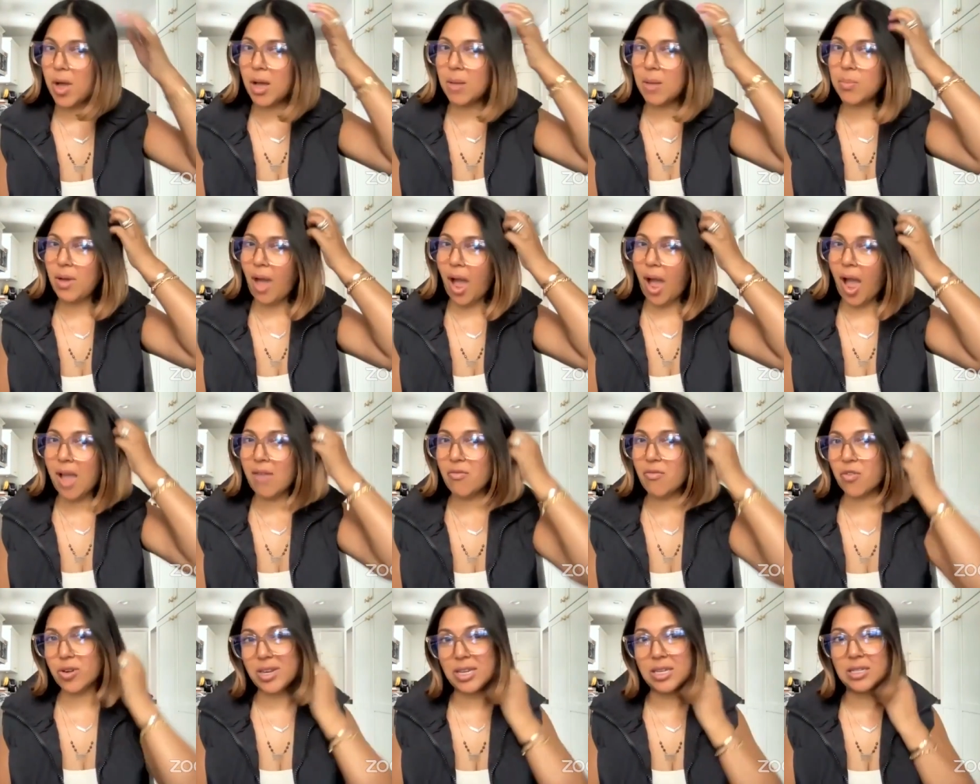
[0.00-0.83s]
up.
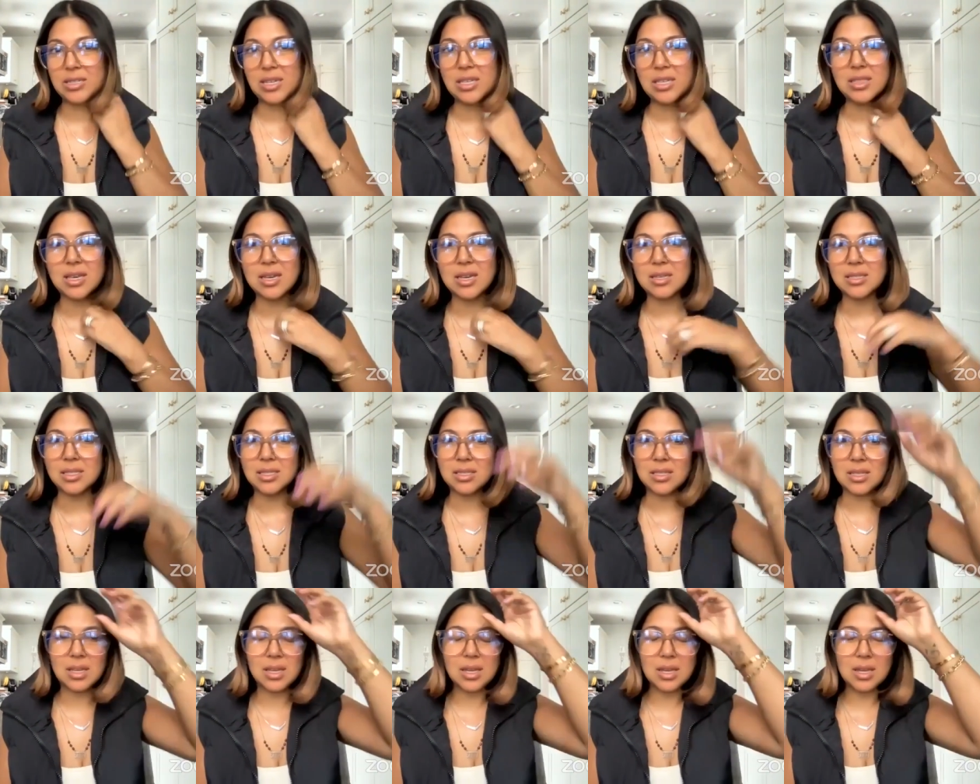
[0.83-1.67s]
I've already did this.
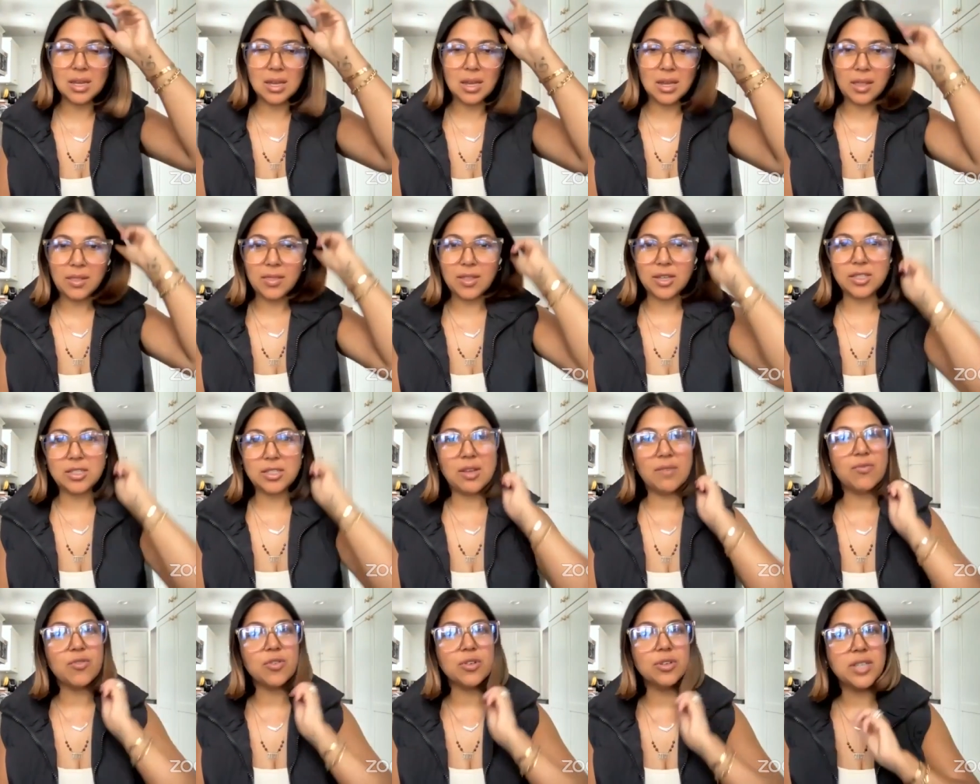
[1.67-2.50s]
The
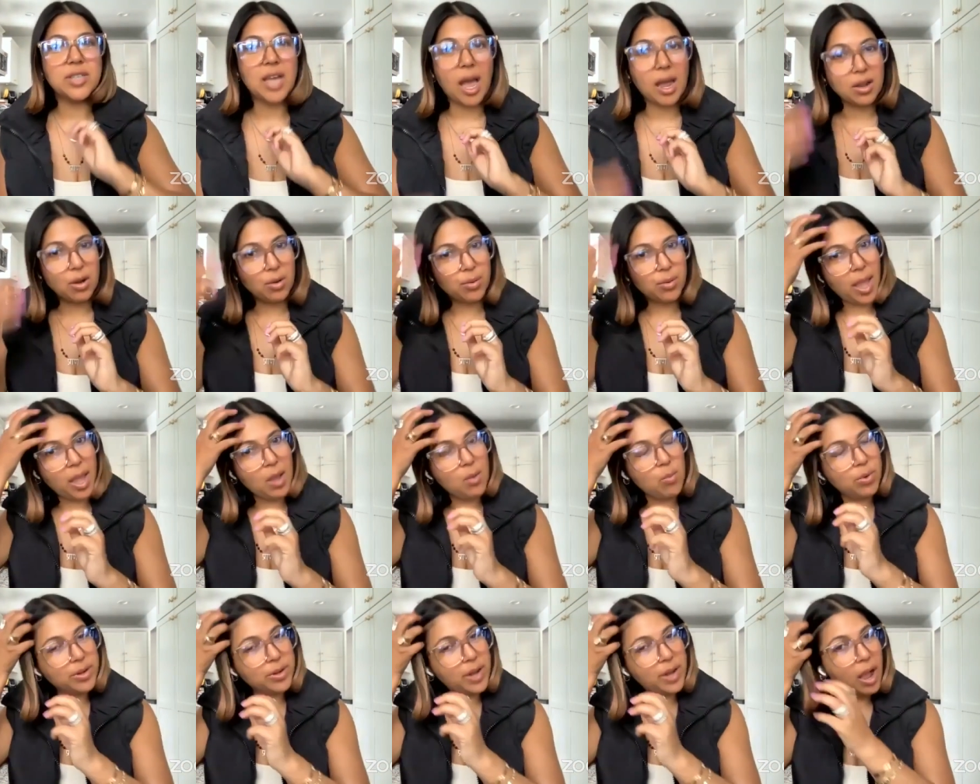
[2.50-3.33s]
tip for tat. Okay,
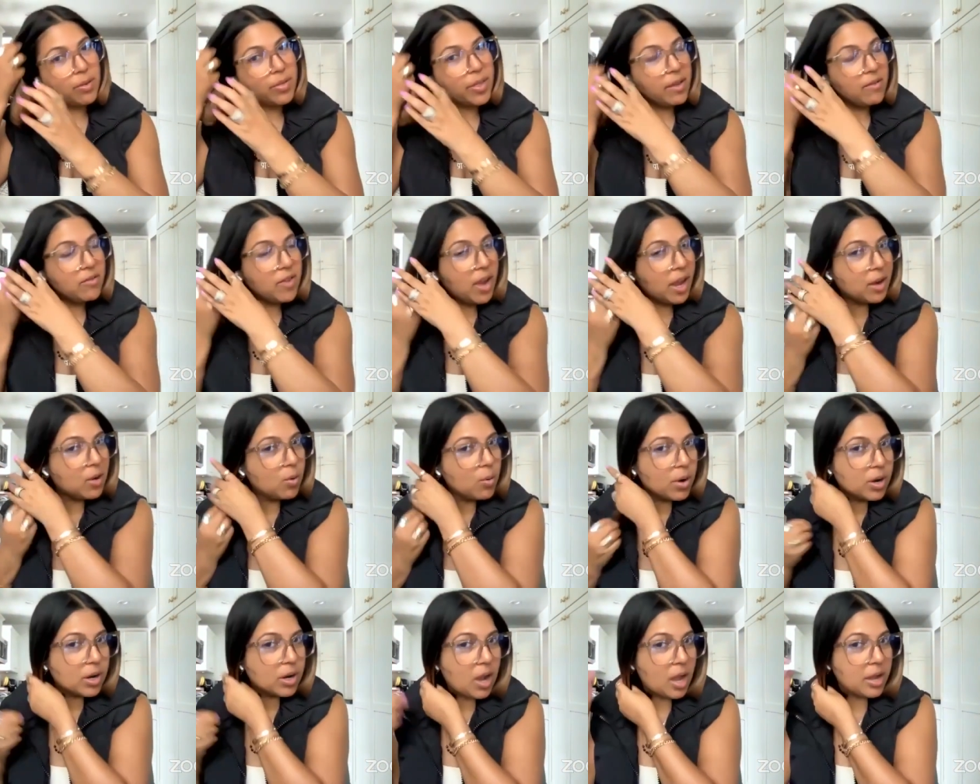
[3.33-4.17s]
well, now they've got to
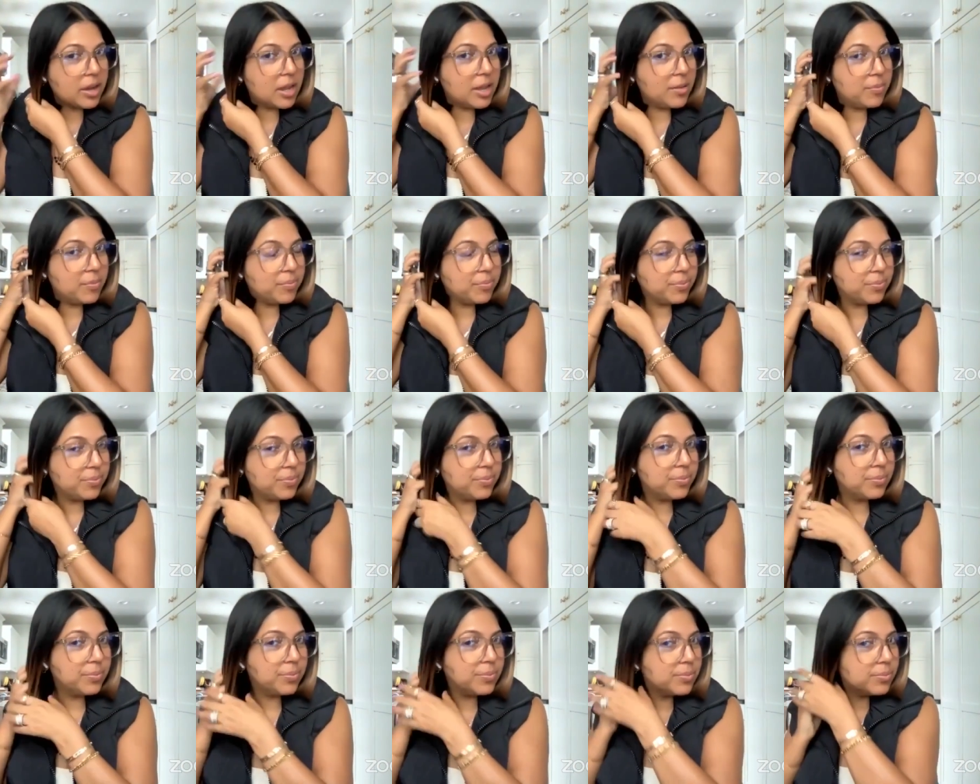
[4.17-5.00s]
work on it.
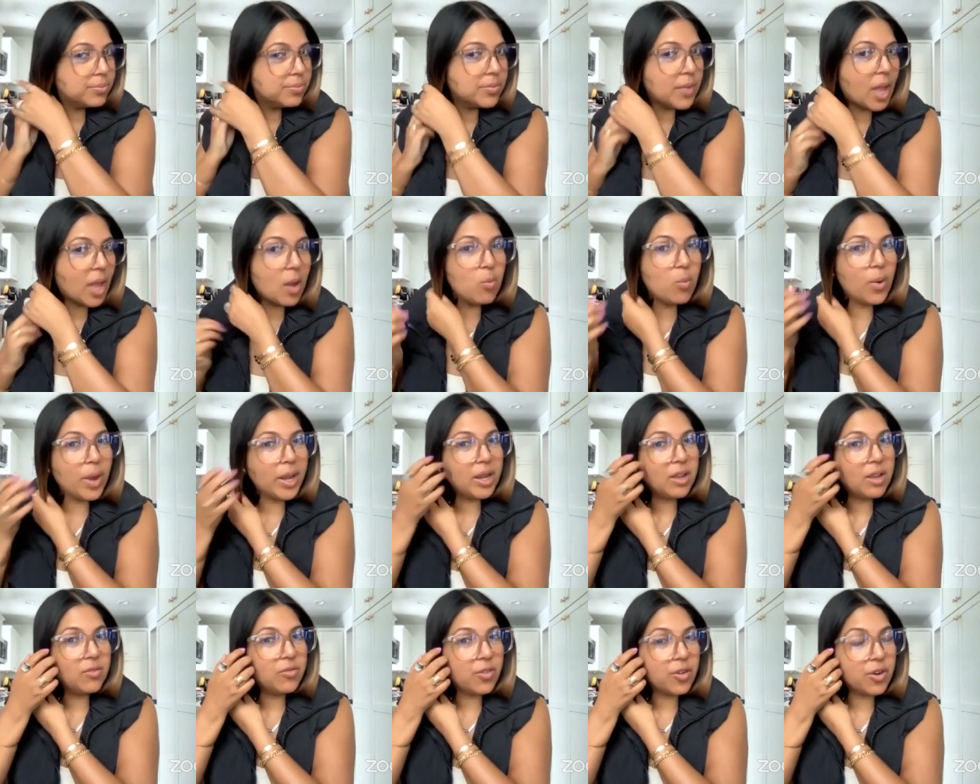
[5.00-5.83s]
I'm
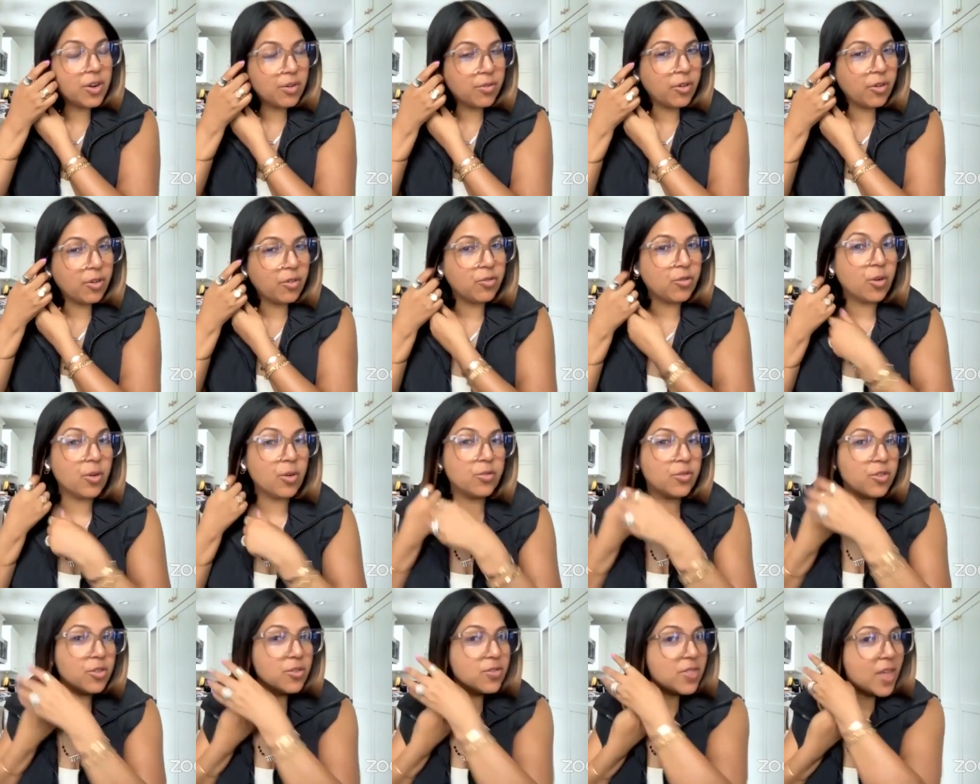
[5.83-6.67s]
waiting for, for
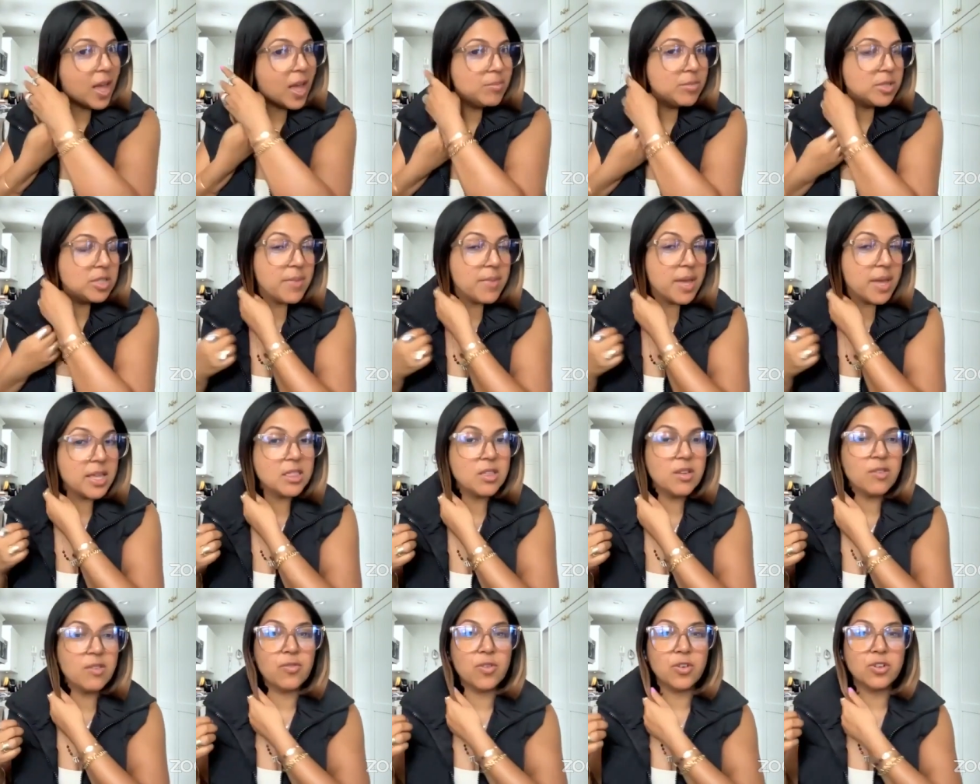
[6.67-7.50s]
for for them to make
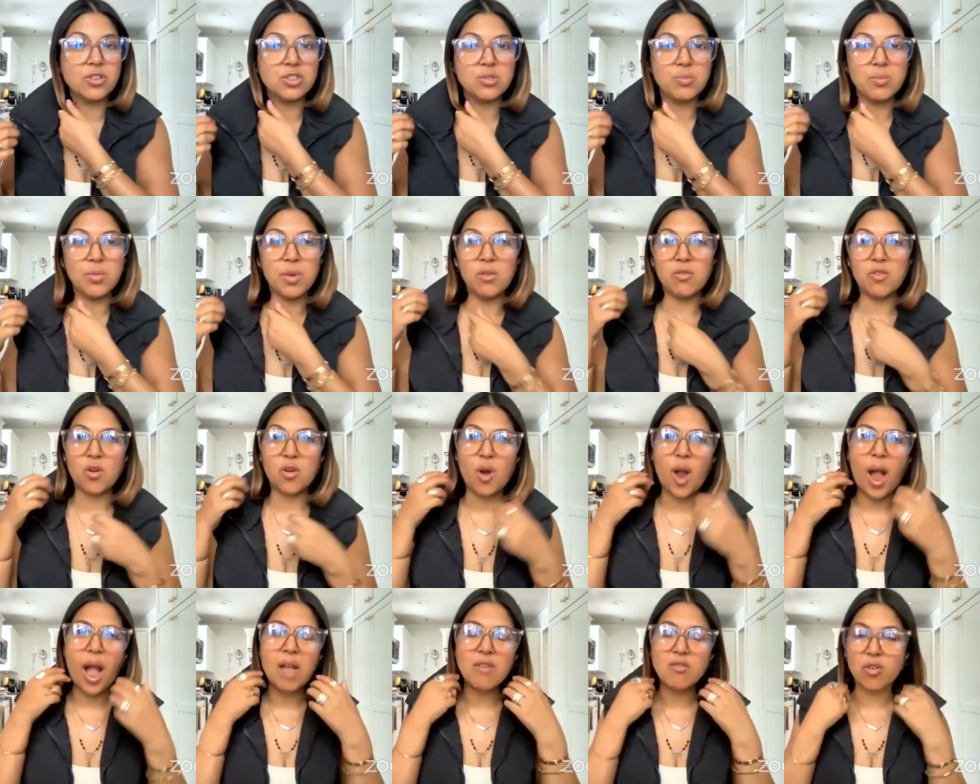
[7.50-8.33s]
the first move,
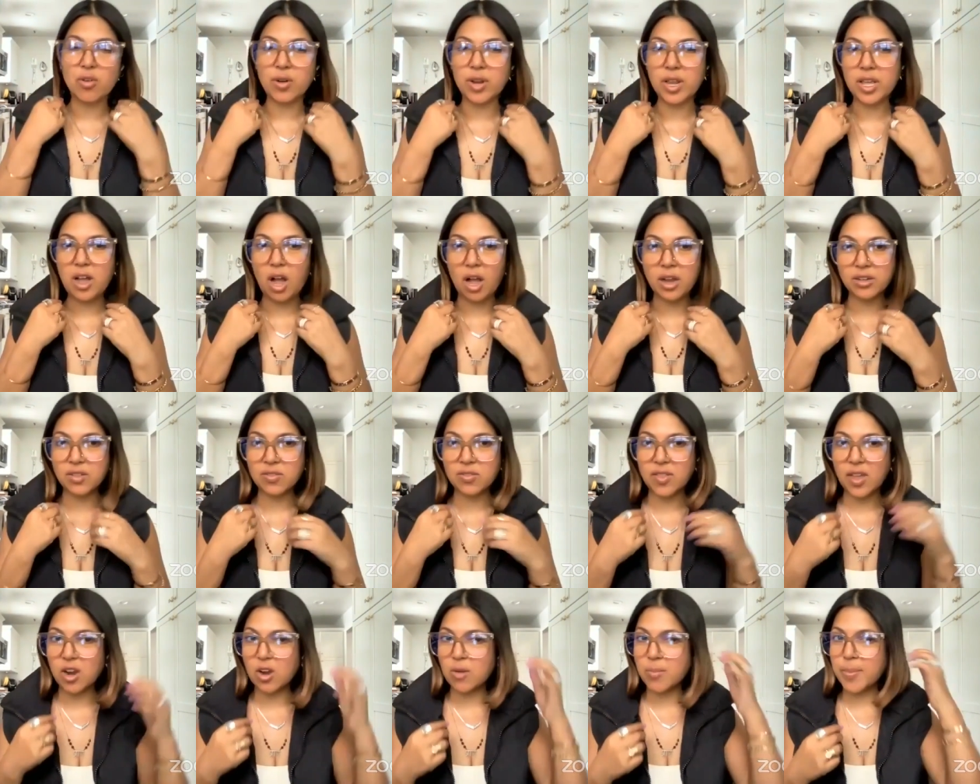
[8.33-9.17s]
or I've already gone
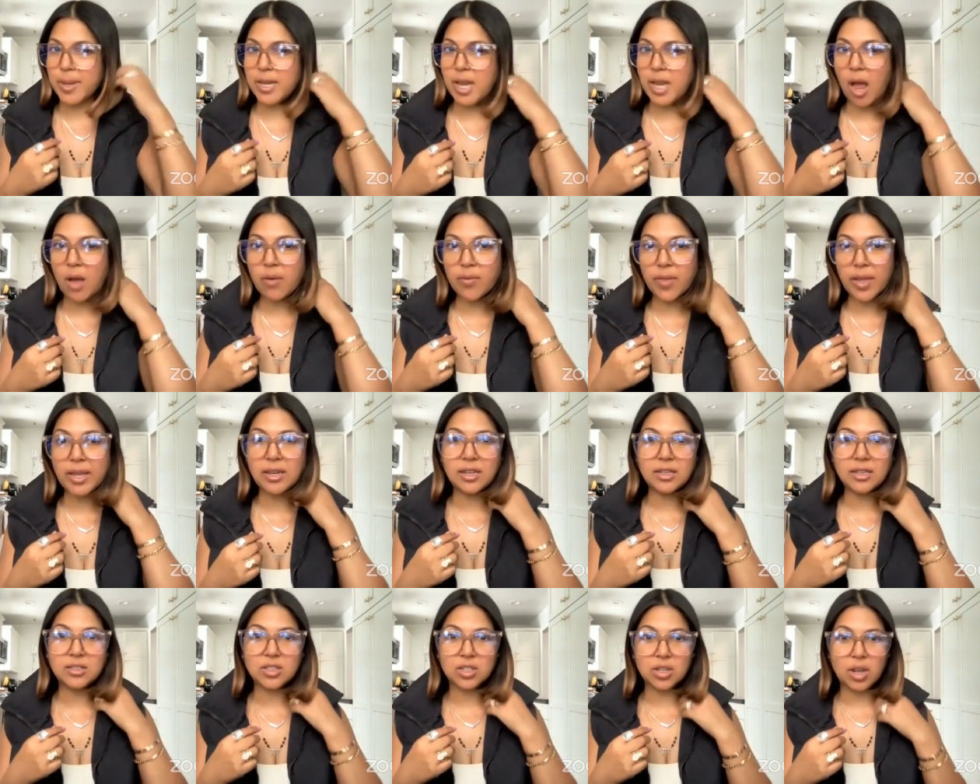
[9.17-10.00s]
to therapy. Now they
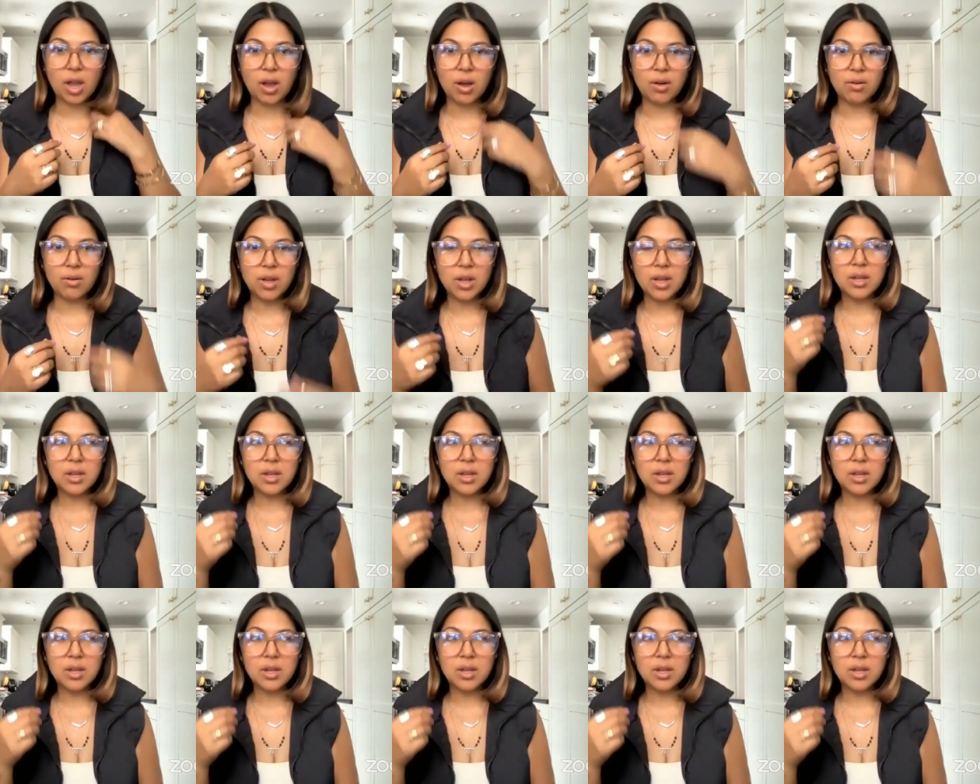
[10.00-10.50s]
need to go.